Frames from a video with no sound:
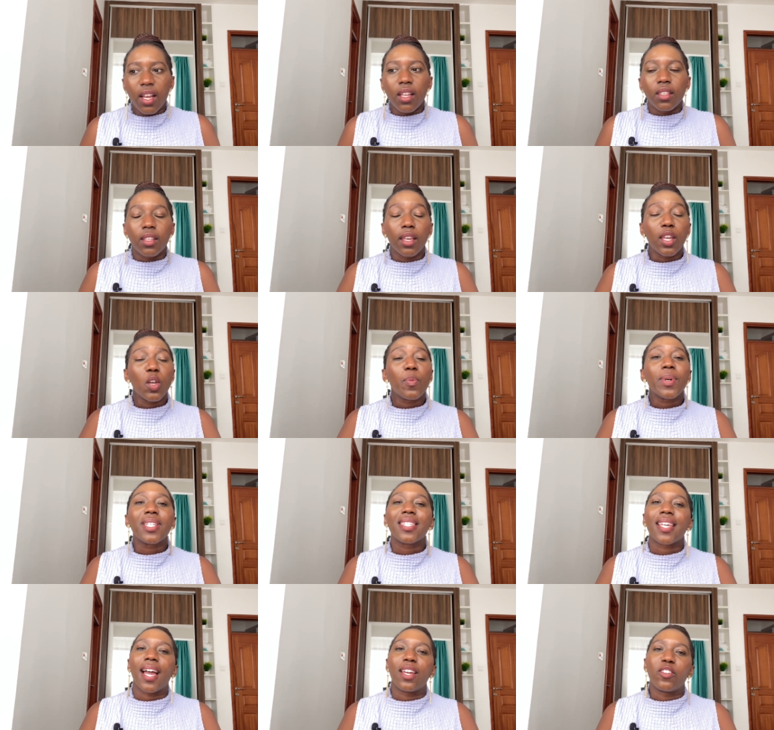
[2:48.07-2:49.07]
the human
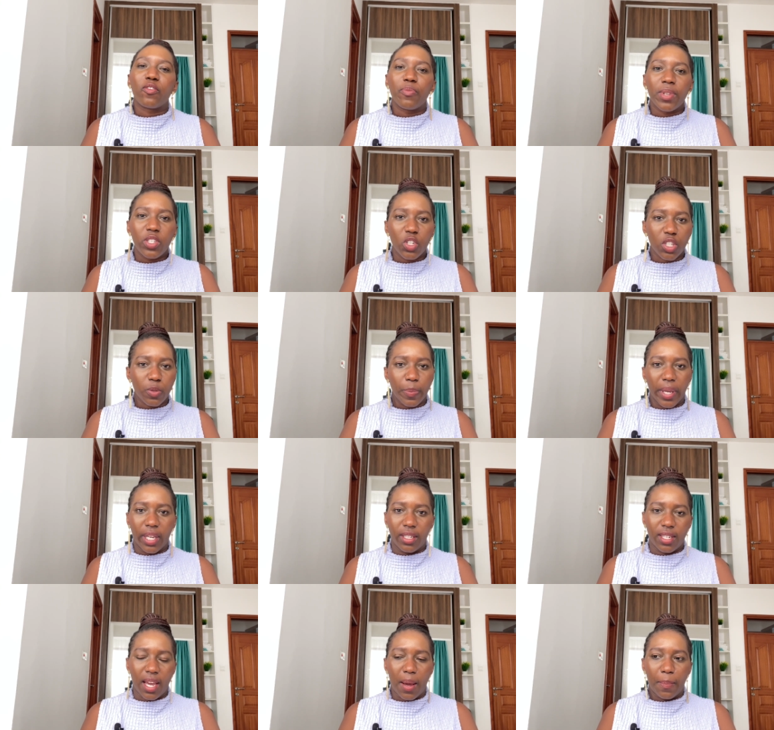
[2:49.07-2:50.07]
side of me just
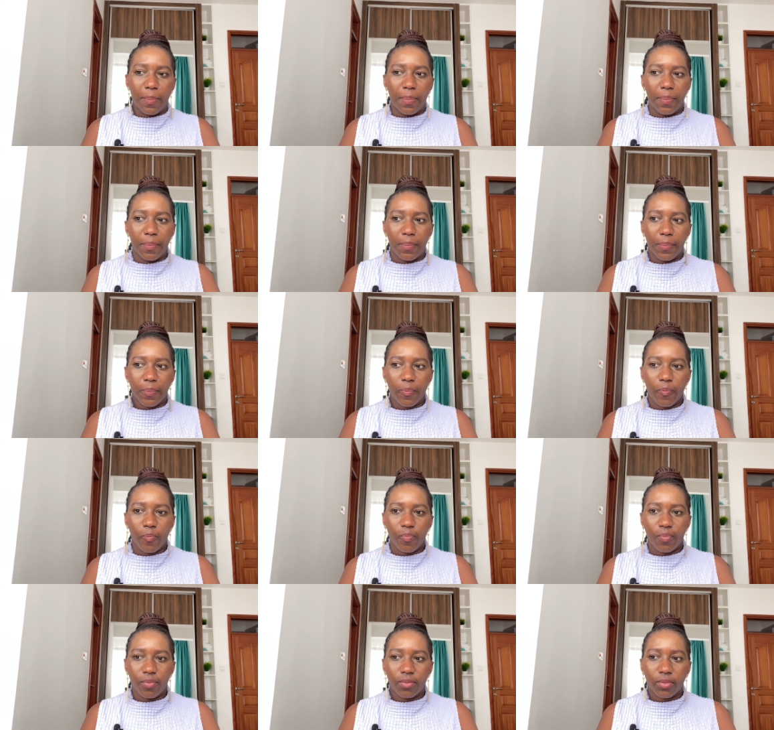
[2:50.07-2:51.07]
picked up.
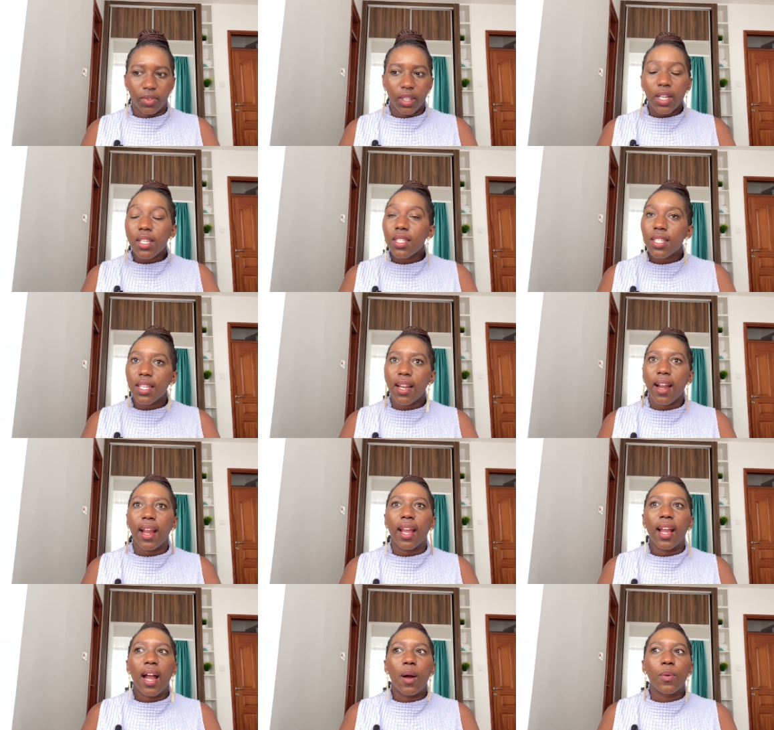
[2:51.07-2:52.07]

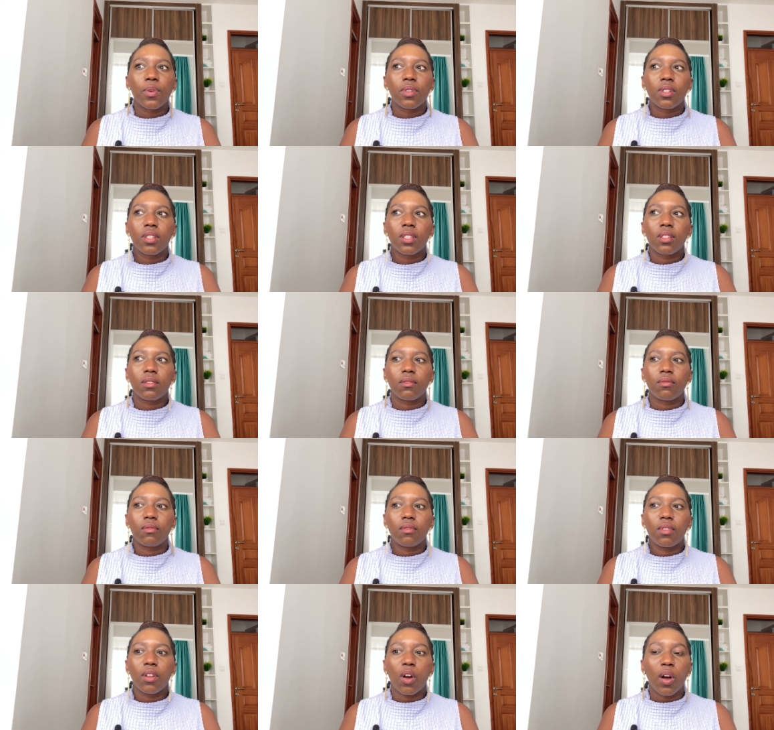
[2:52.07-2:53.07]
Considering I was
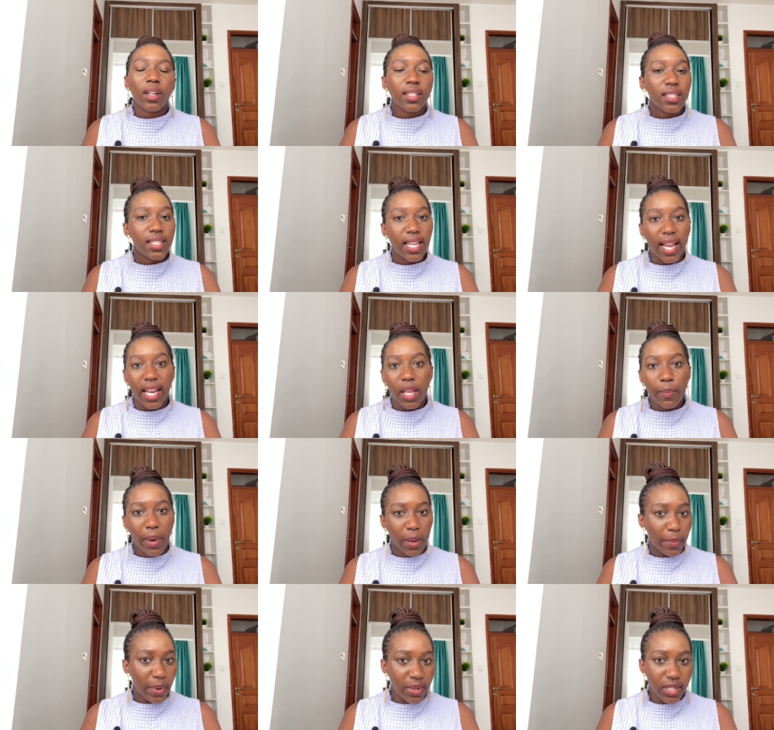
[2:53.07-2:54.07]
not telling my
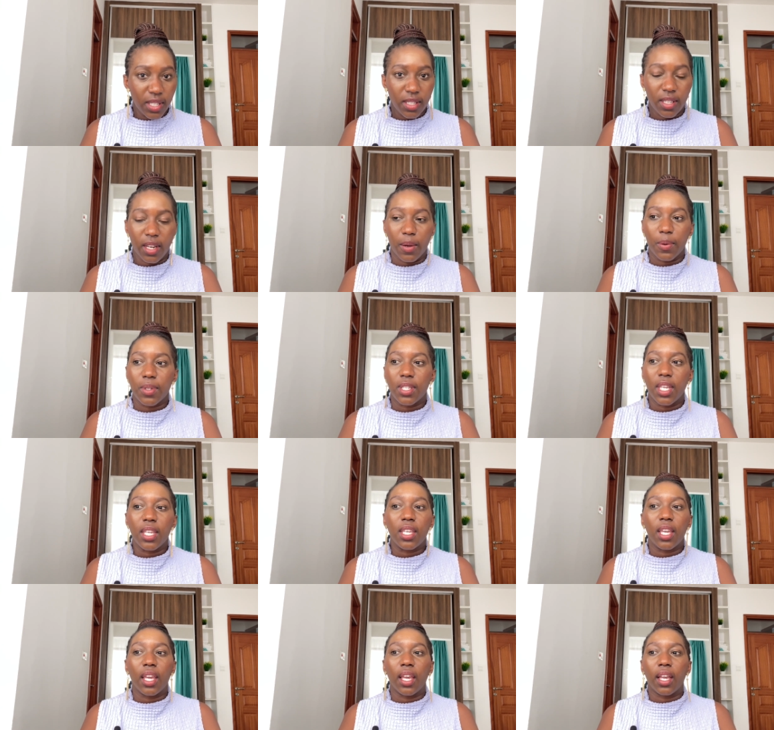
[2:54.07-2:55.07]
bosses that I was
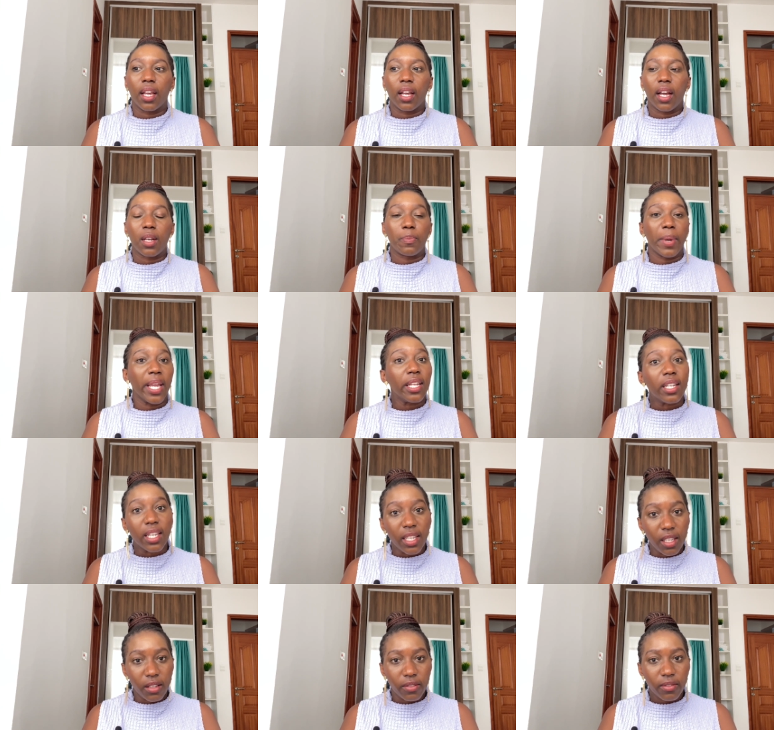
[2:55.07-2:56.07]
taking unpaid
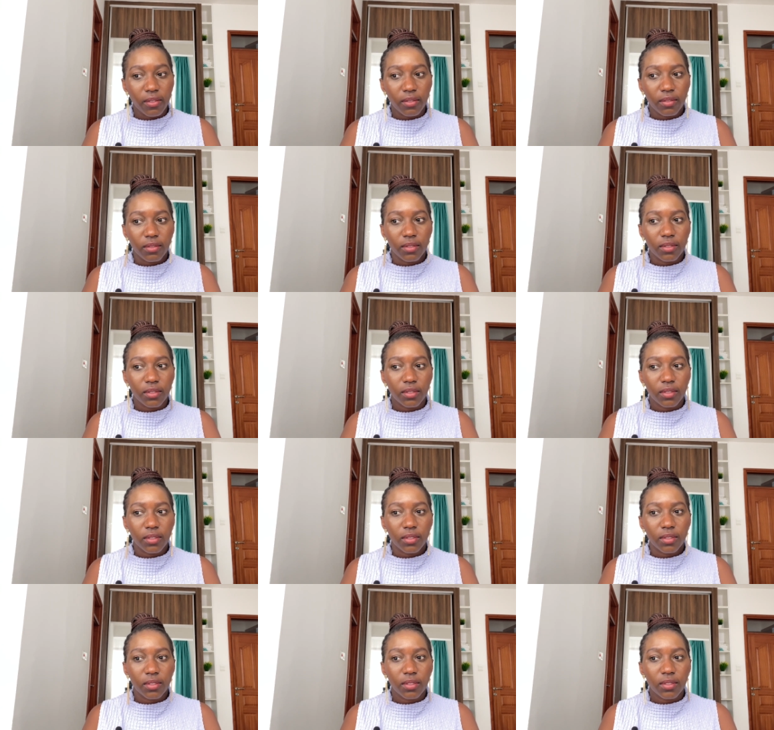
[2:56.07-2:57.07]
leave,
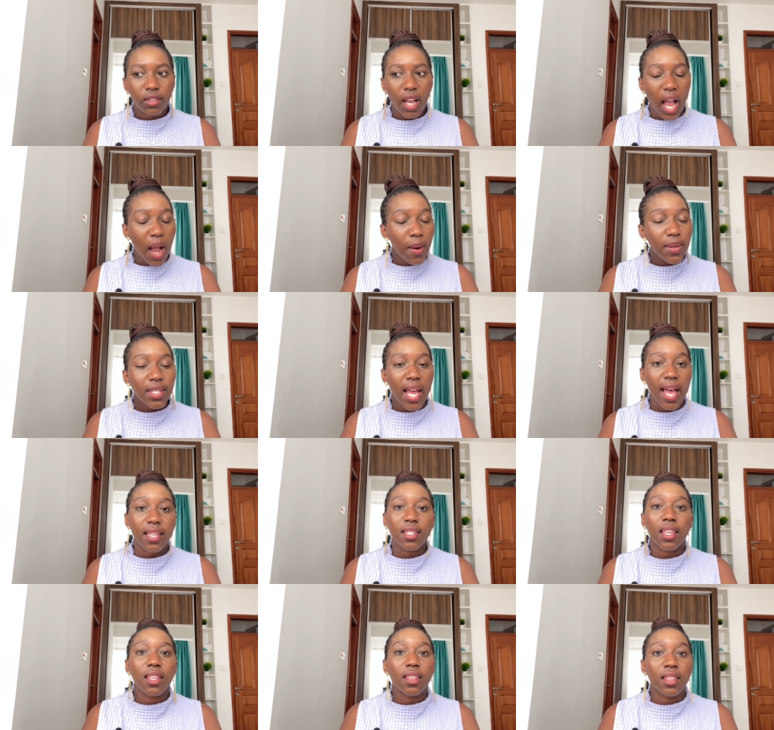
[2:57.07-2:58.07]
I was
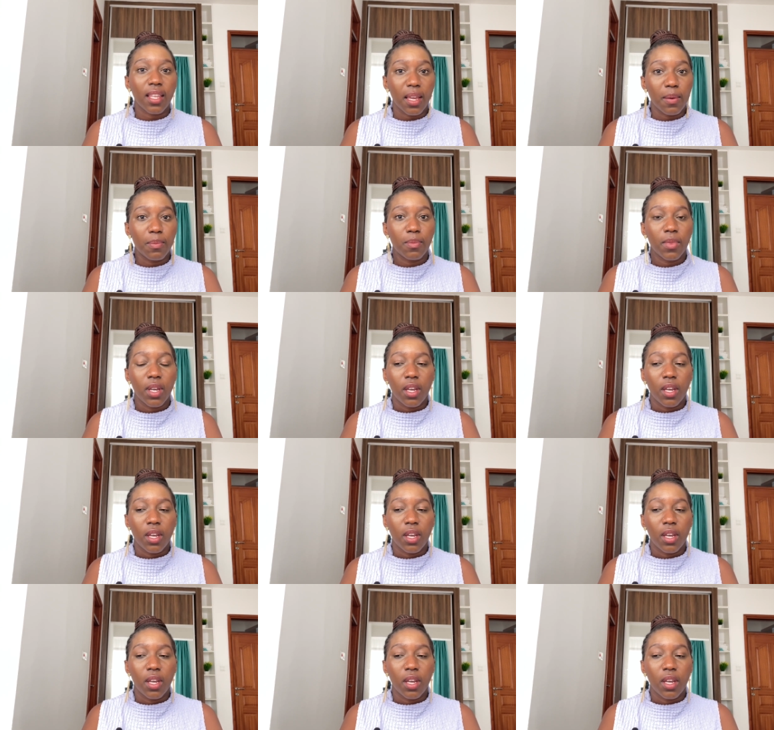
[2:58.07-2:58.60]
asking them,